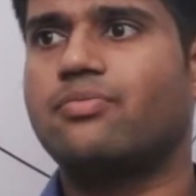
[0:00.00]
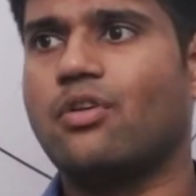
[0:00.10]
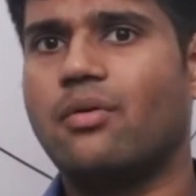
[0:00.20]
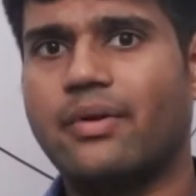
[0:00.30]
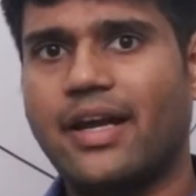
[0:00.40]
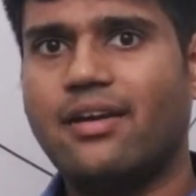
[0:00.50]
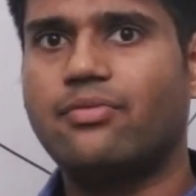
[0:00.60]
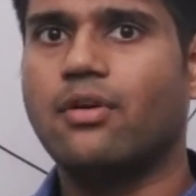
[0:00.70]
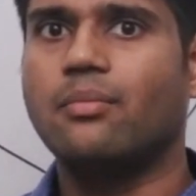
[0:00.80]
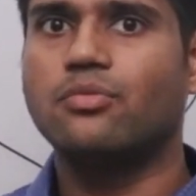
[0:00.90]
from GATE
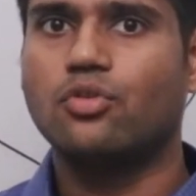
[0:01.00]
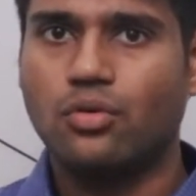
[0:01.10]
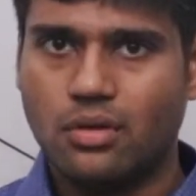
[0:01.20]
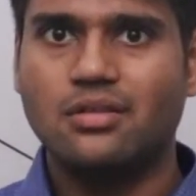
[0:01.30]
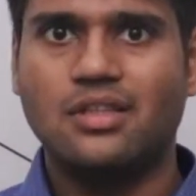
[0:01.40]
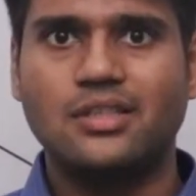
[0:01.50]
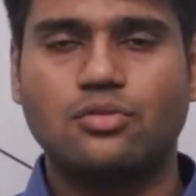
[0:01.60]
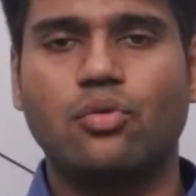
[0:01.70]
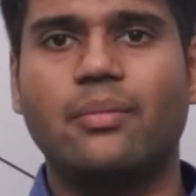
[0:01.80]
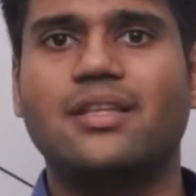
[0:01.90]
from these
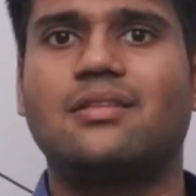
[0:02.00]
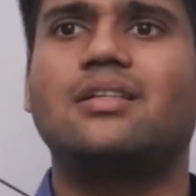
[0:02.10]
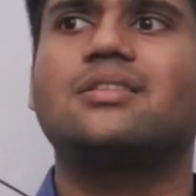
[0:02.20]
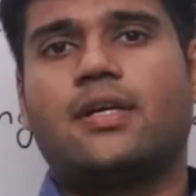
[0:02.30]
two methods.